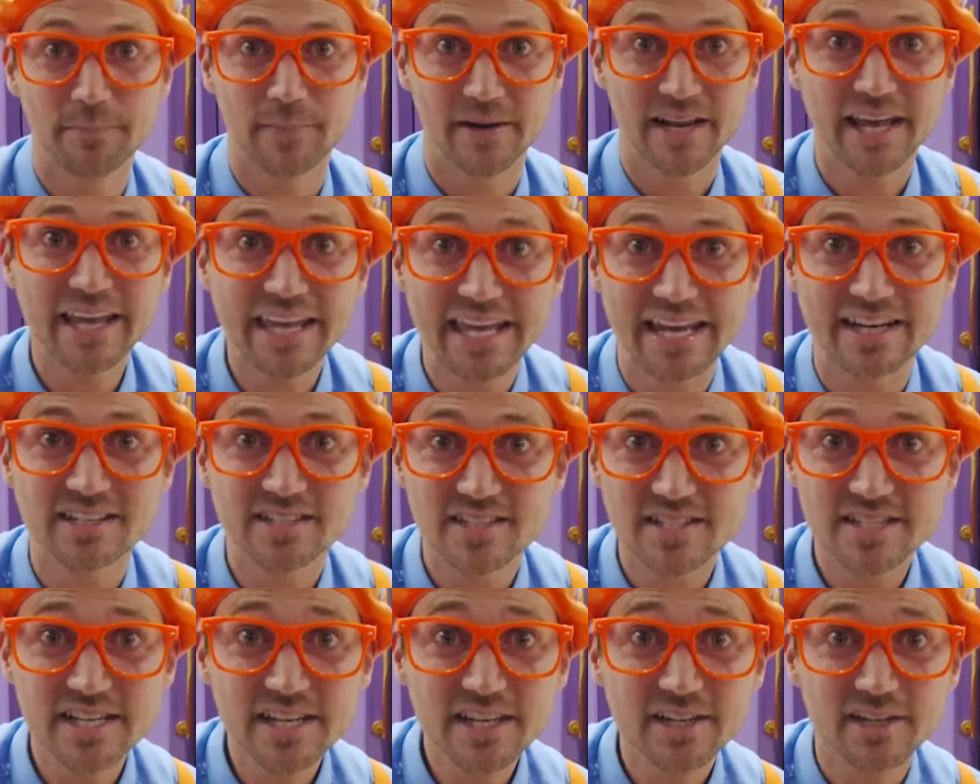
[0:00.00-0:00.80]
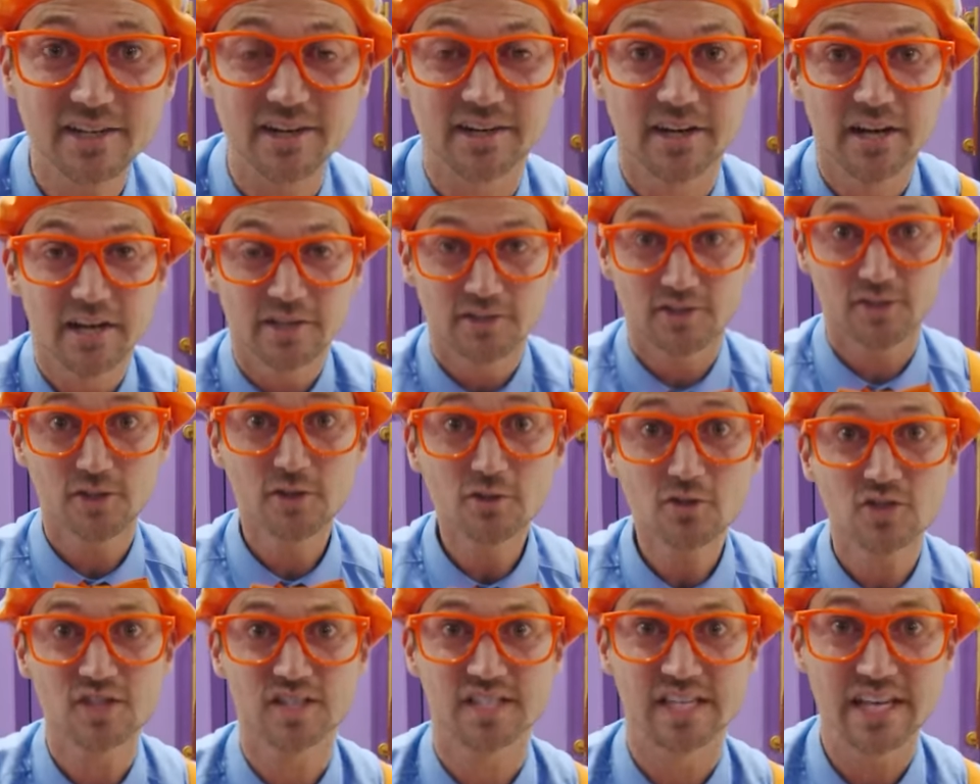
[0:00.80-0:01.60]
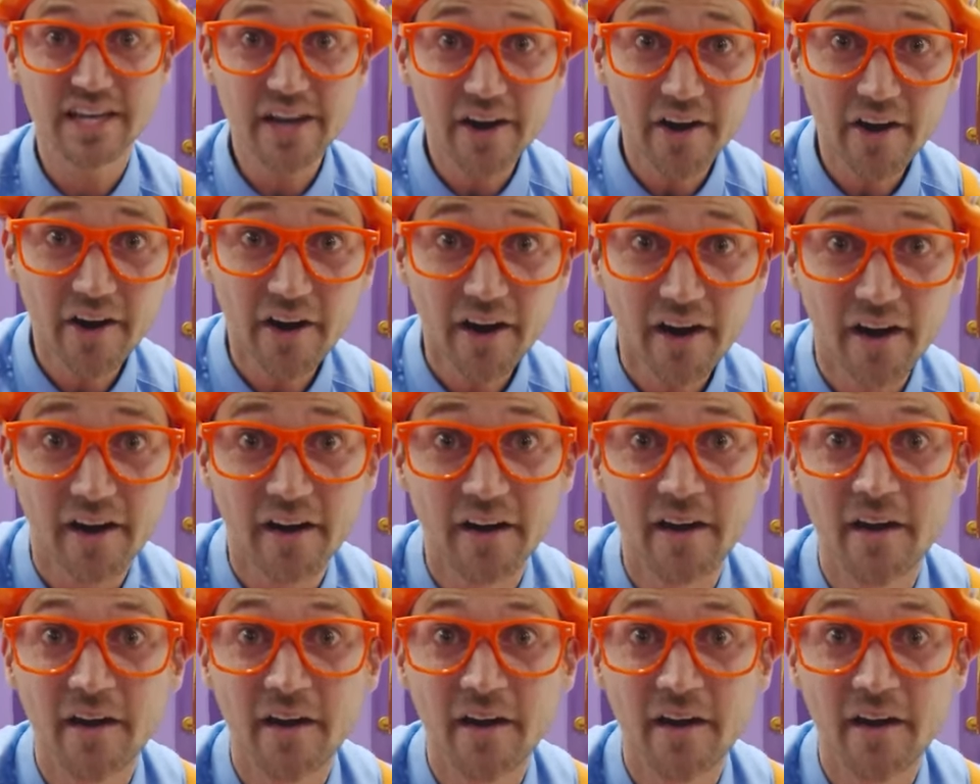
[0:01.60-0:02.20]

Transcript: but I can't see her. Do you see her?